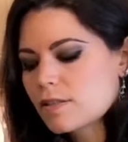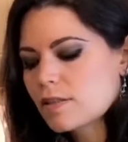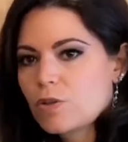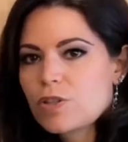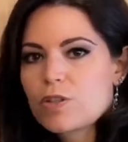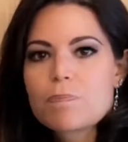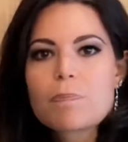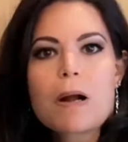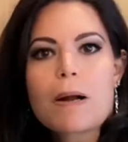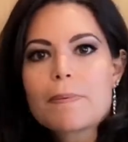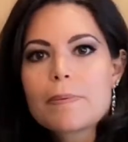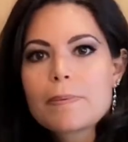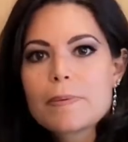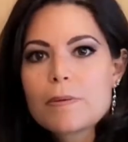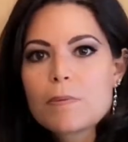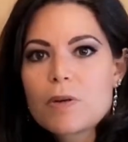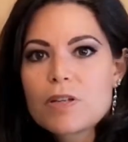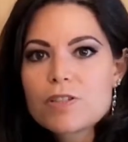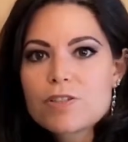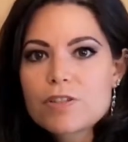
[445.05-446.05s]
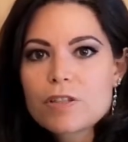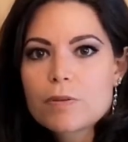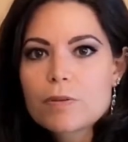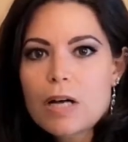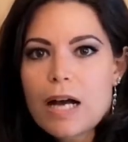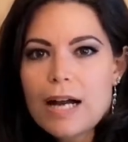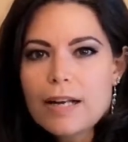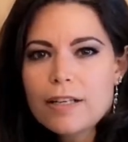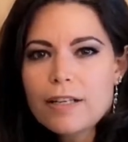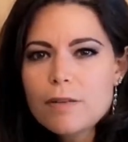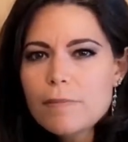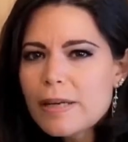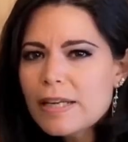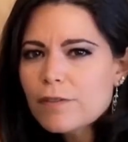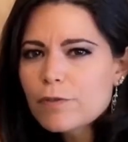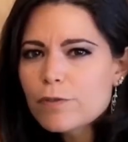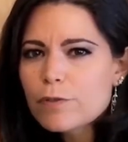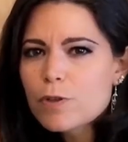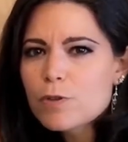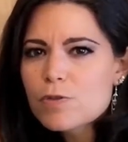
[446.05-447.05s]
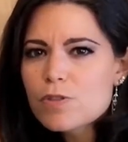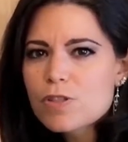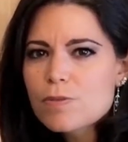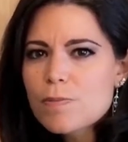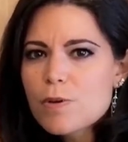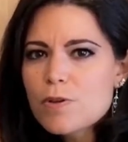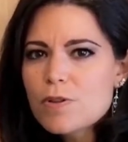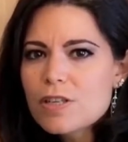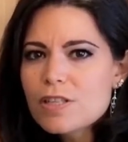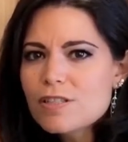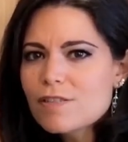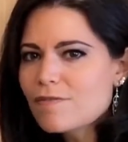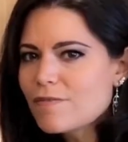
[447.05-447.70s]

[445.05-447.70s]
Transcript: So you're probably wondering, well, how do you make fruit smoothies